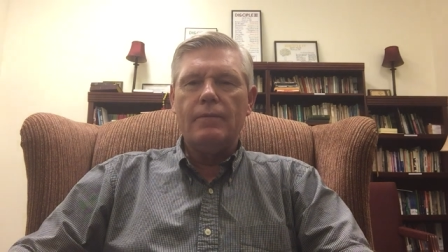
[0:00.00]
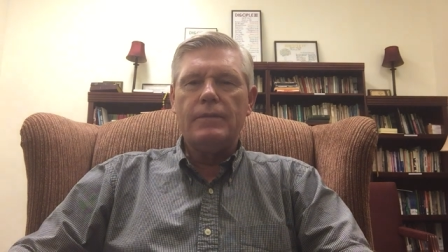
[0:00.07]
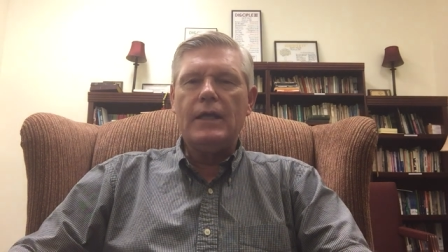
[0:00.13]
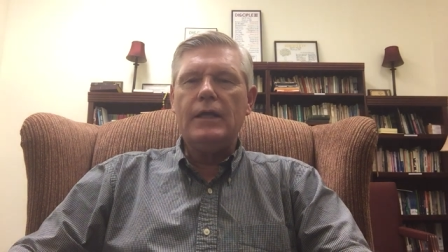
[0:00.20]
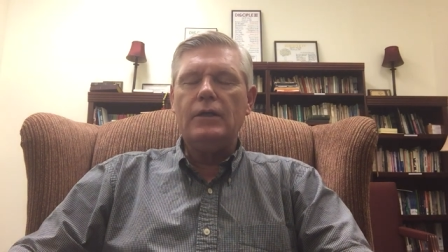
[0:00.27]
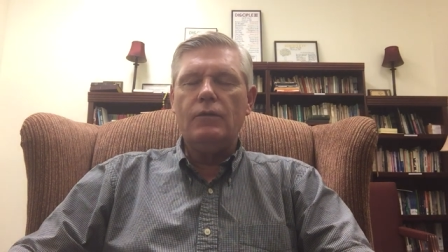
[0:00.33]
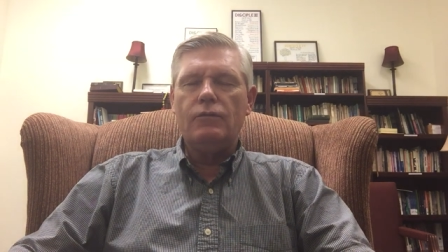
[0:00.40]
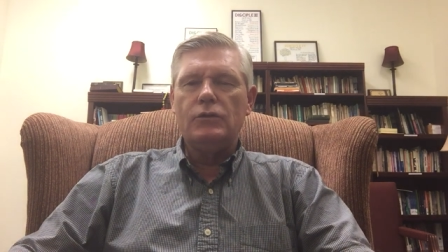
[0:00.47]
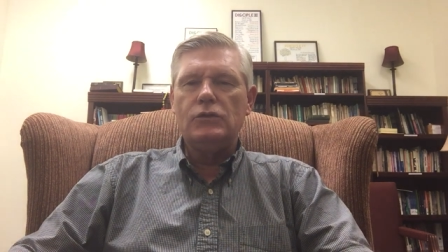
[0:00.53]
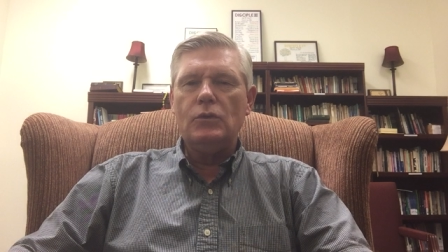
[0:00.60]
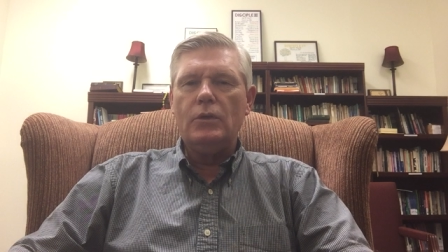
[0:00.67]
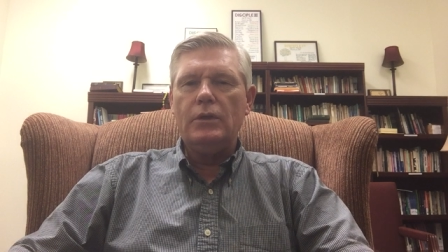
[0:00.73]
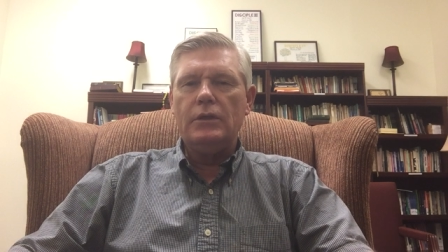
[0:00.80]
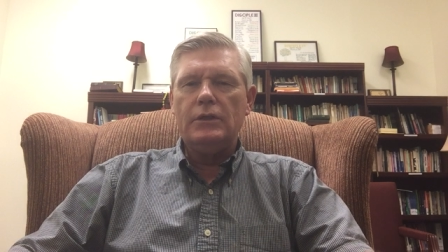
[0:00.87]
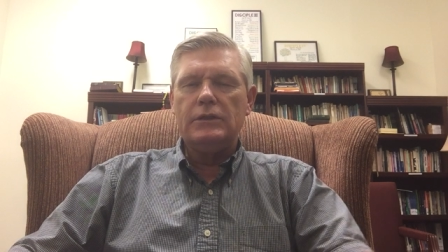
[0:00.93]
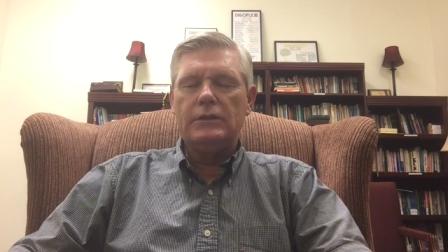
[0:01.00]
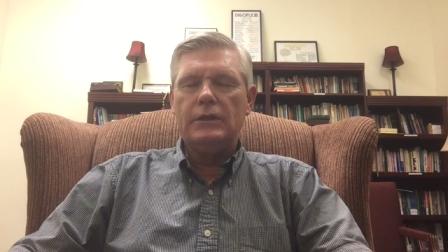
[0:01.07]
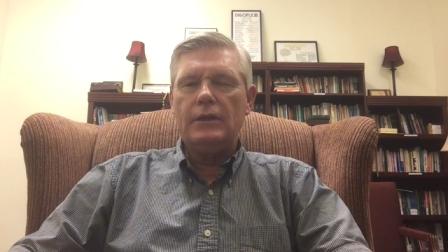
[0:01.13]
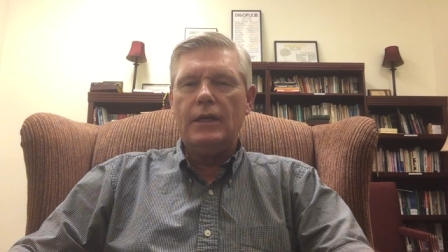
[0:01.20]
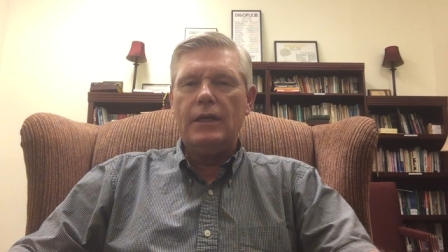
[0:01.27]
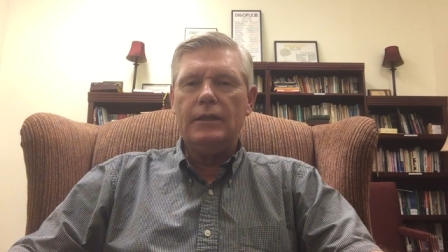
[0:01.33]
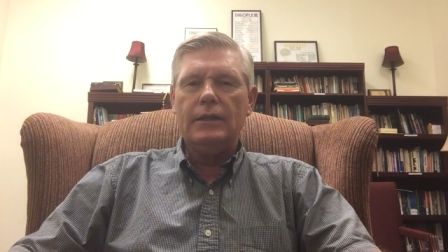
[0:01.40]
Thank you for joining us
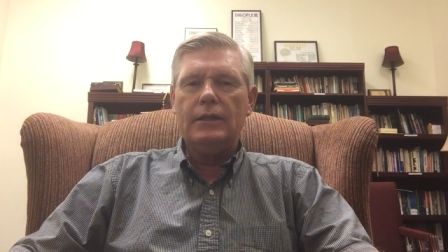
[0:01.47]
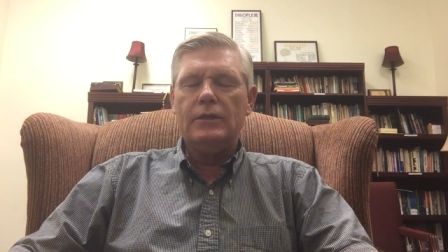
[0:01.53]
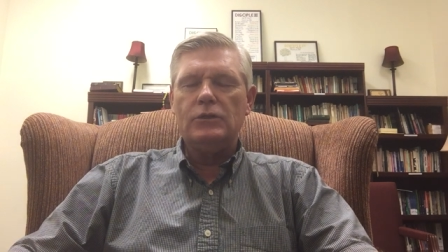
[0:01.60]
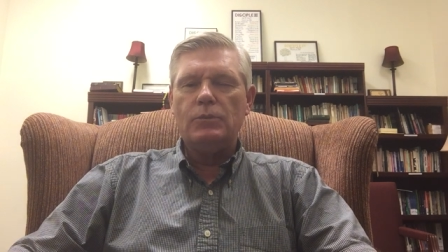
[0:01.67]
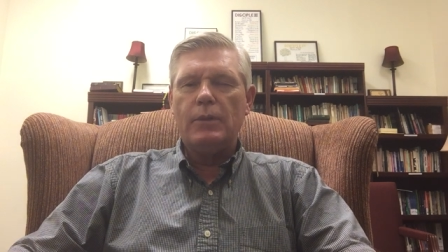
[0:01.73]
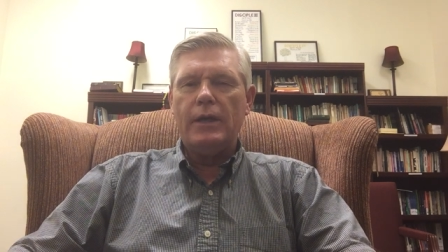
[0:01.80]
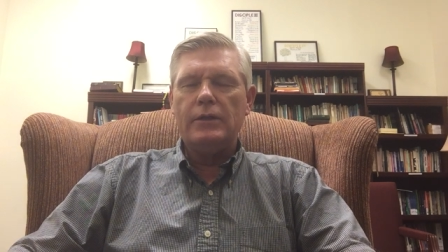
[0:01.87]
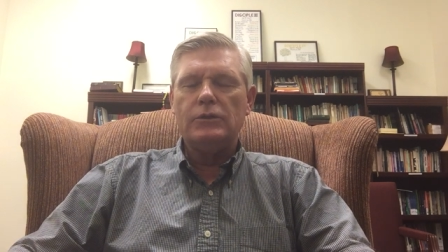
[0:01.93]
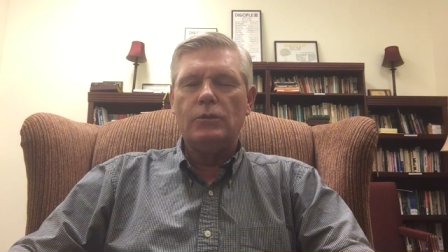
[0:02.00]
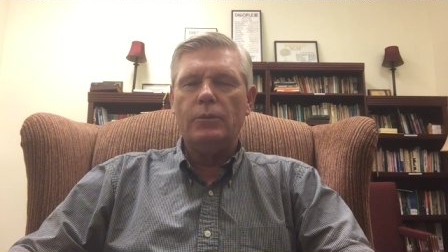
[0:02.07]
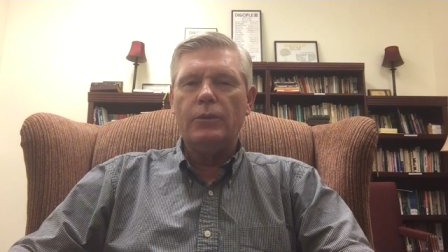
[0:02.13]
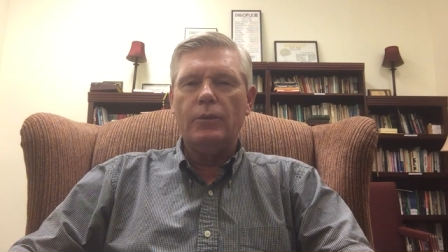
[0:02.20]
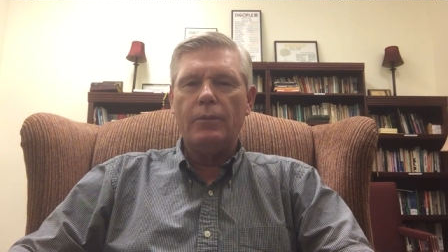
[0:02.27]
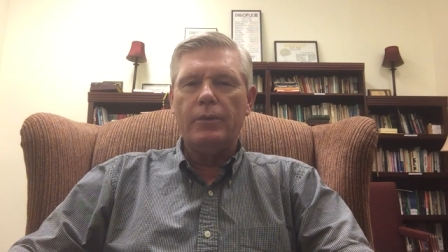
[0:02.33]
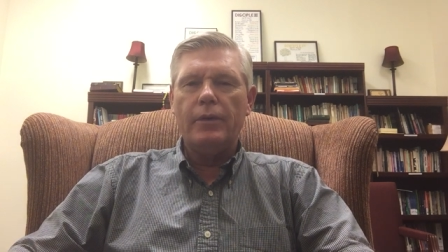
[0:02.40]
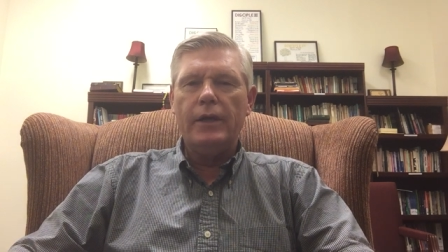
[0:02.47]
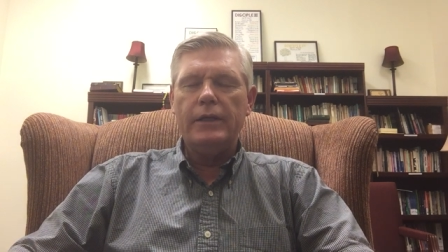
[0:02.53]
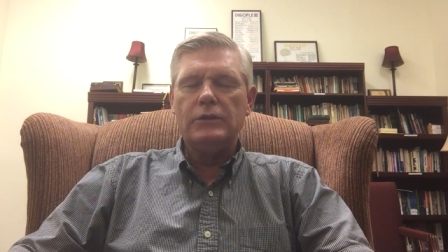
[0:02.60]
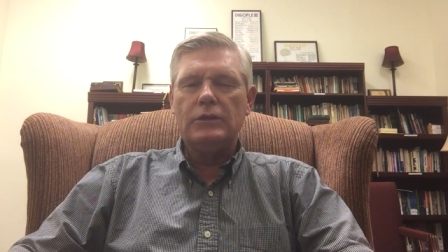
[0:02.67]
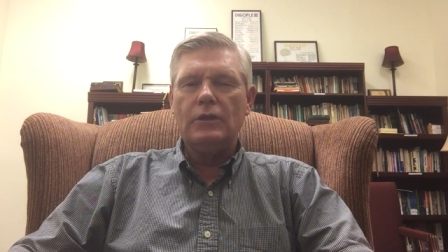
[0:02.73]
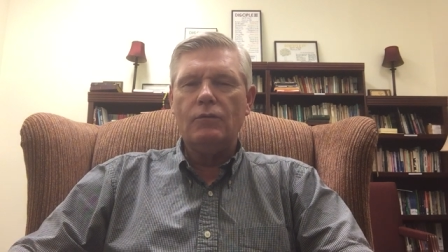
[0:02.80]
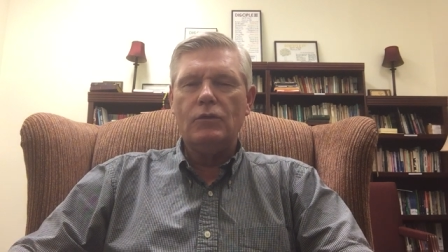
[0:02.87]
today. Again, this is Pastor Bill
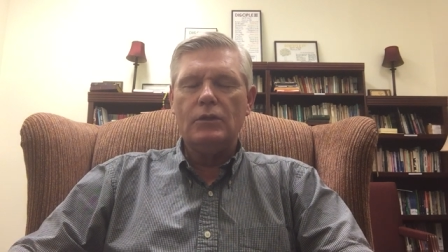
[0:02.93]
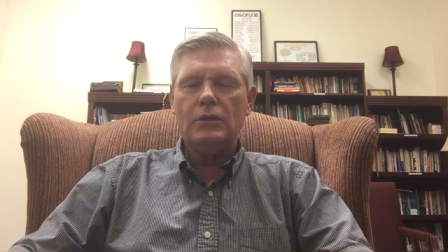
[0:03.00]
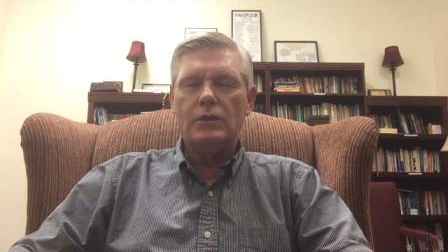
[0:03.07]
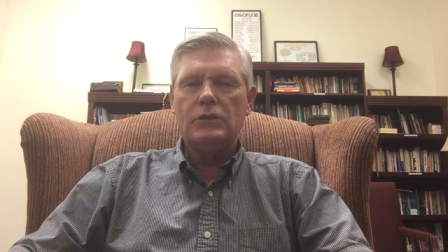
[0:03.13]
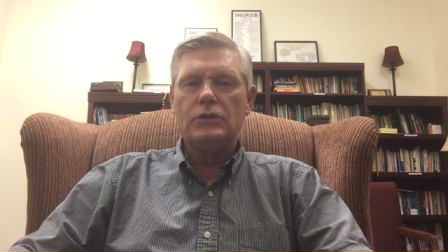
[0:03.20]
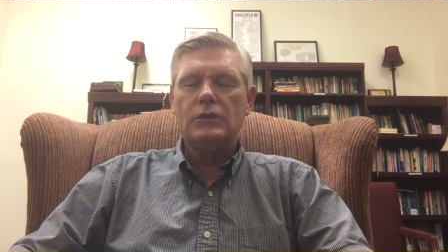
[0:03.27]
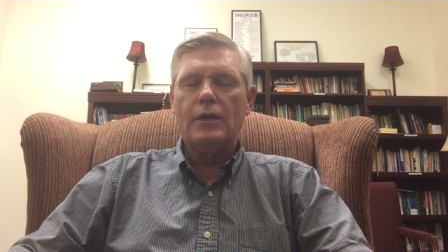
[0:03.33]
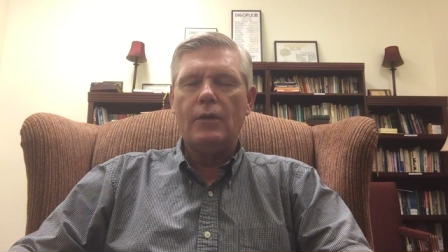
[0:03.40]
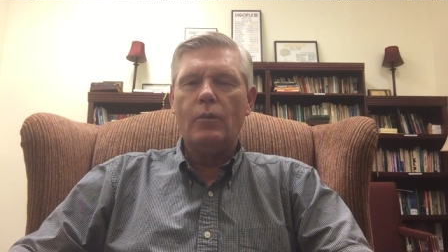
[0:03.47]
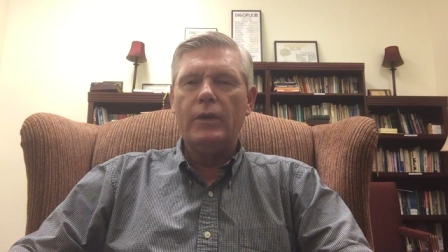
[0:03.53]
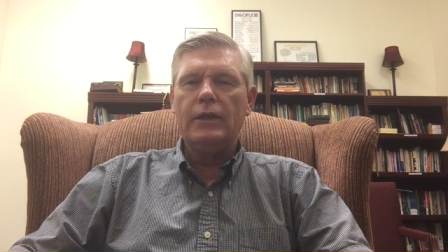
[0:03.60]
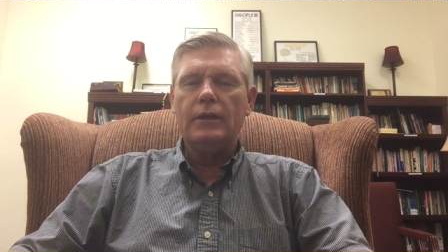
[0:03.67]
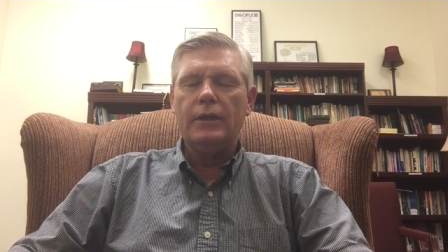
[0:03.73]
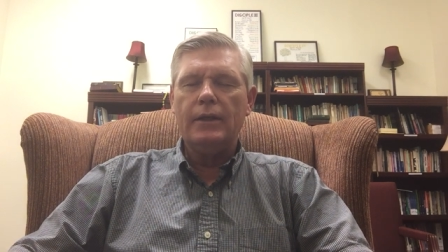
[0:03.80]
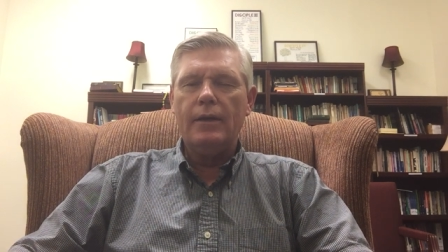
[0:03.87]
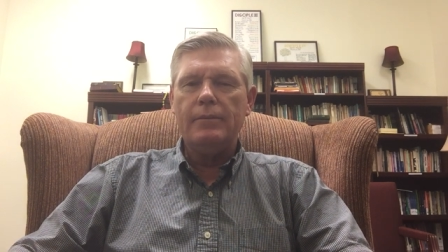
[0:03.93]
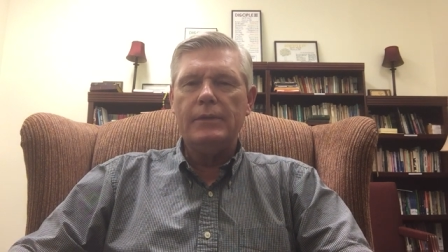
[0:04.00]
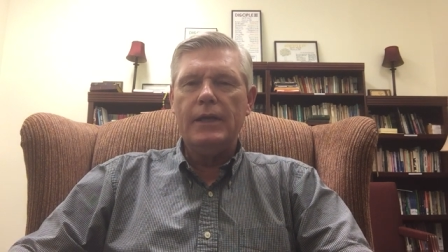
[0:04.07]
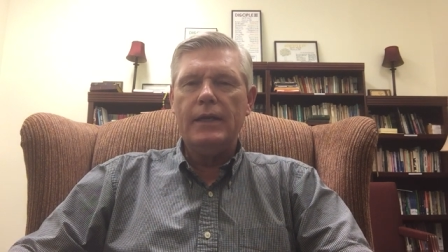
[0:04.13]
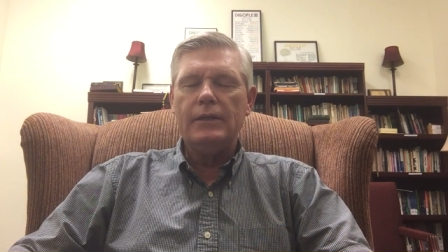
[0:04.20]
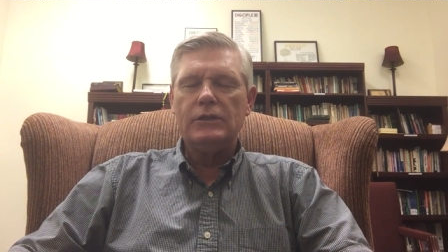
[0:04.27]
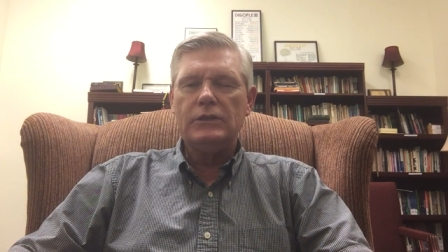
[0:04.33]
Price giving this uh, weekly
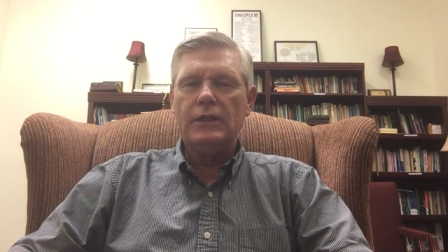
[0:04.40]
update.